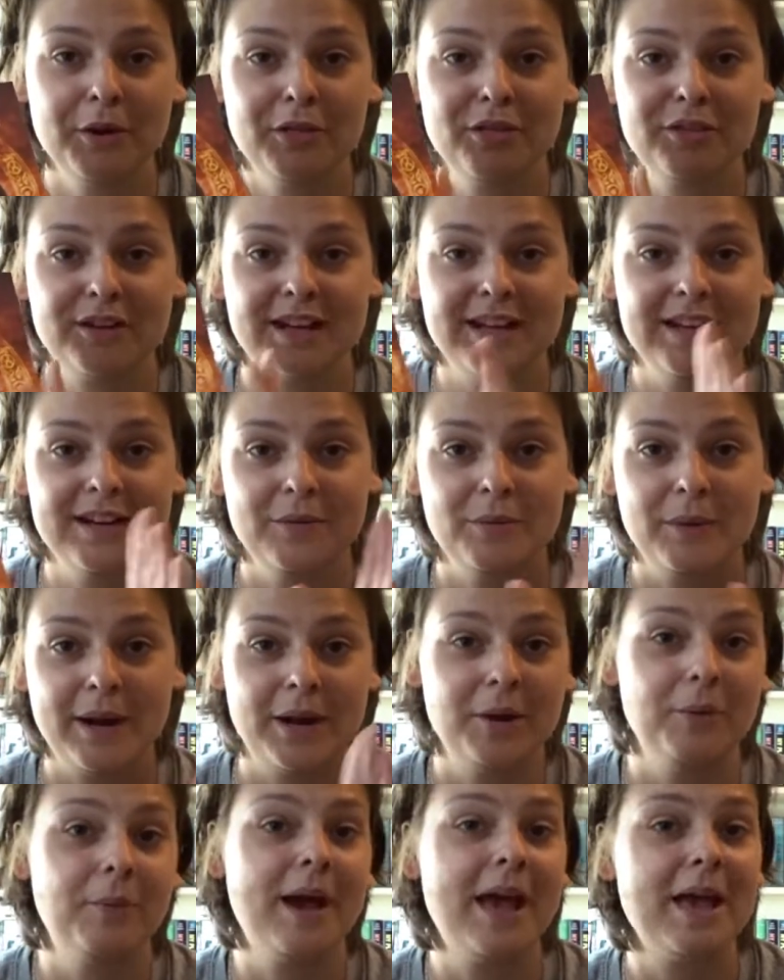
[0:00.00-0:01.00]
3 right
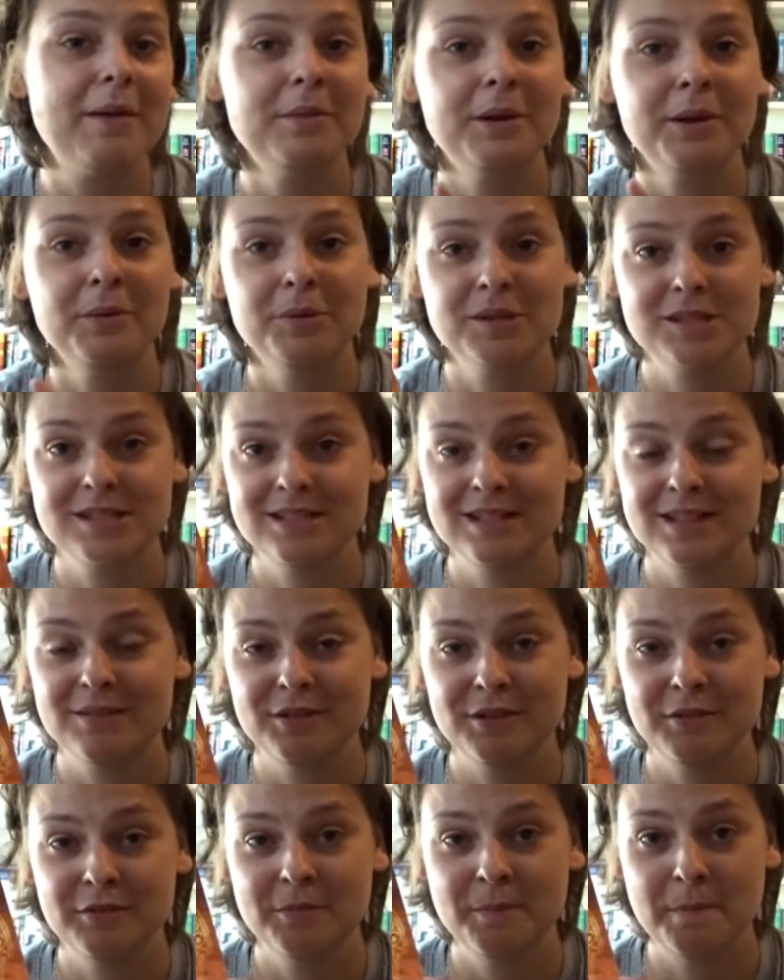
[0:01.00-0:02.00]
away, but it wasn't
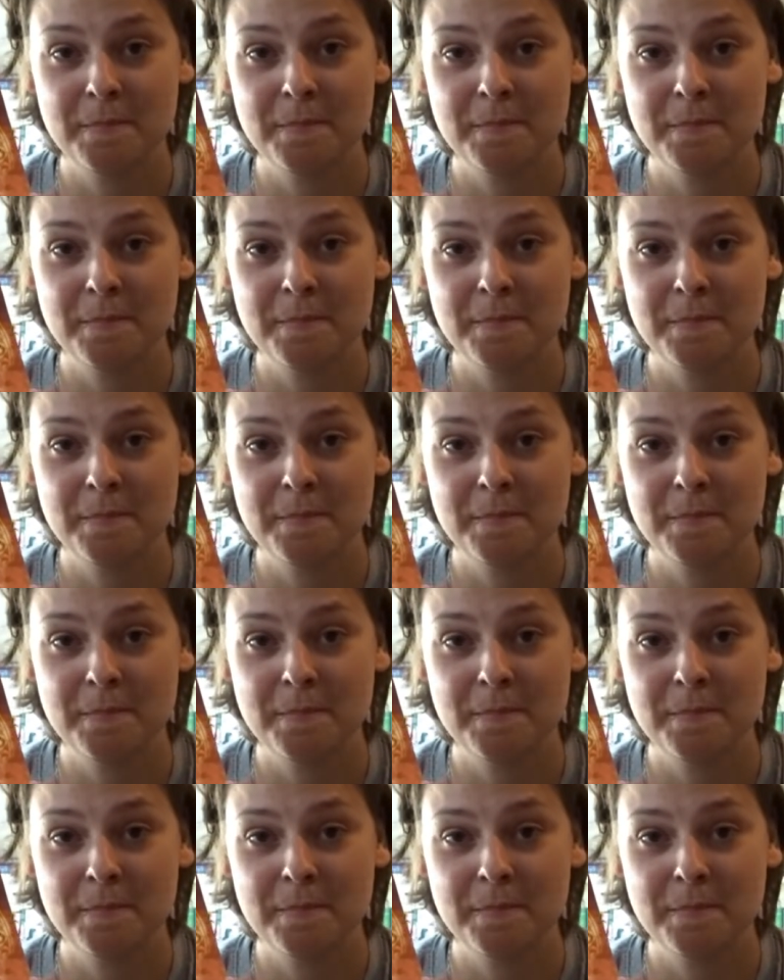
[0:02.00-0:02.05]
even